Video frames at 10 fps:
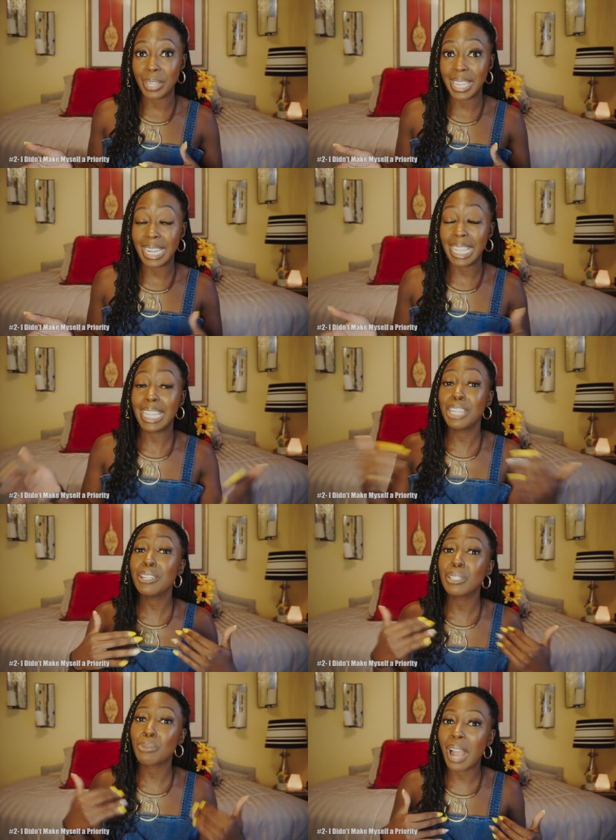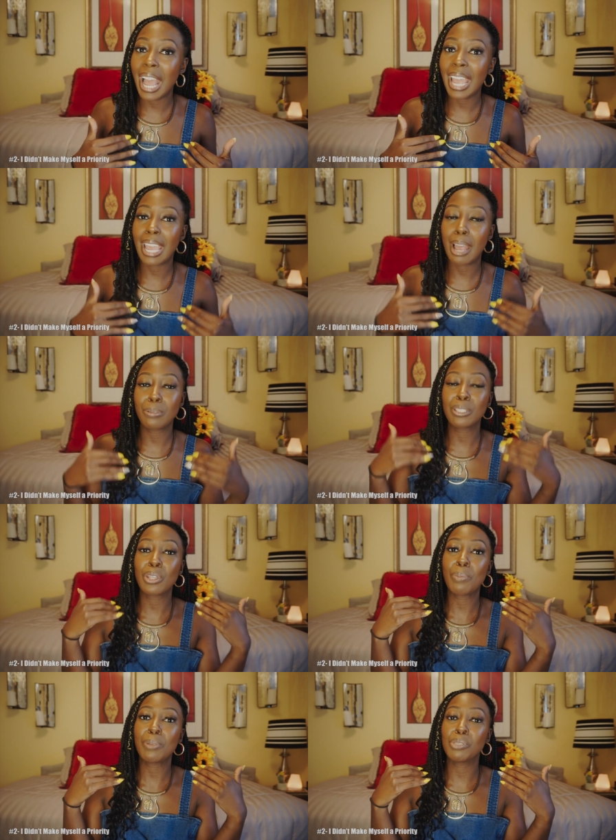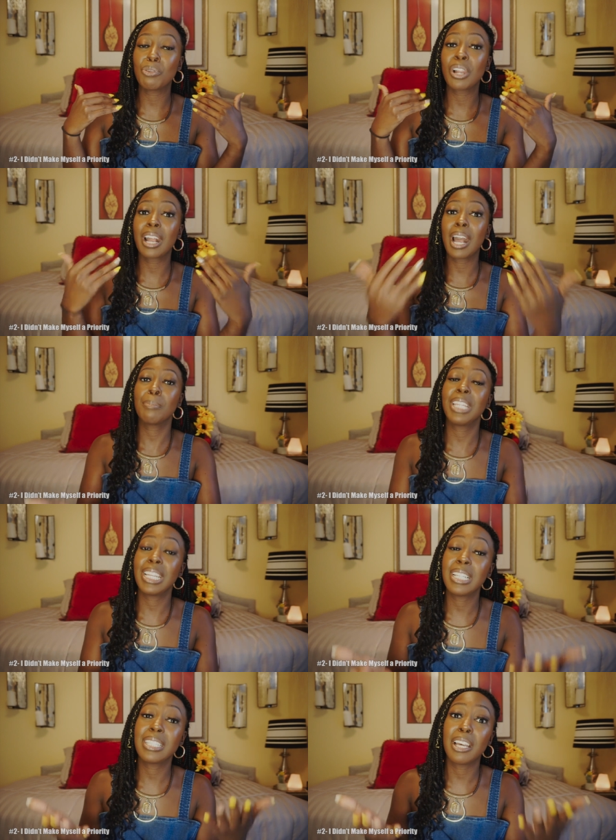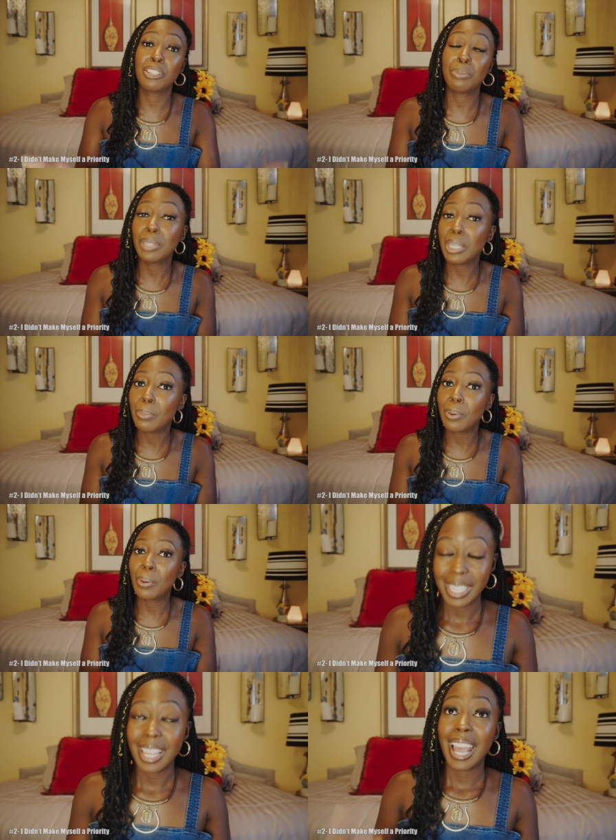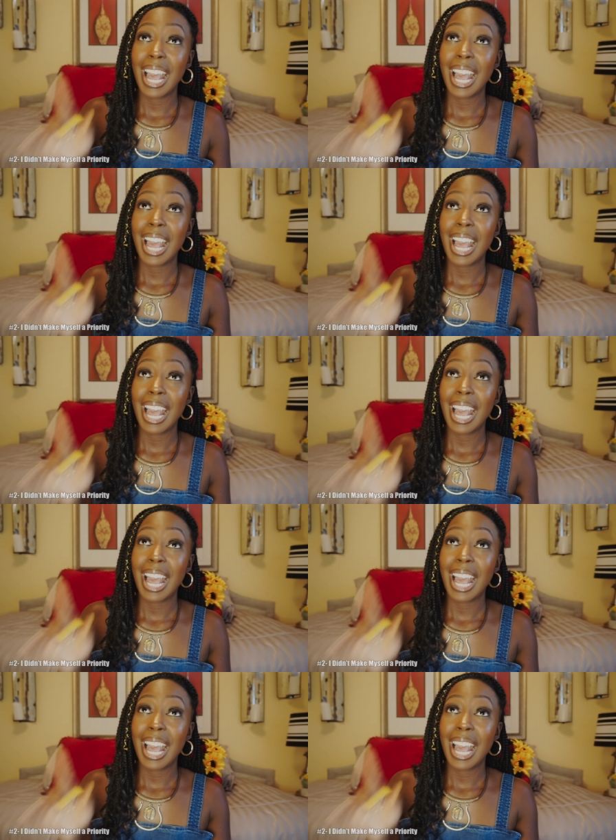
but here is why I was so much more accommodating to other people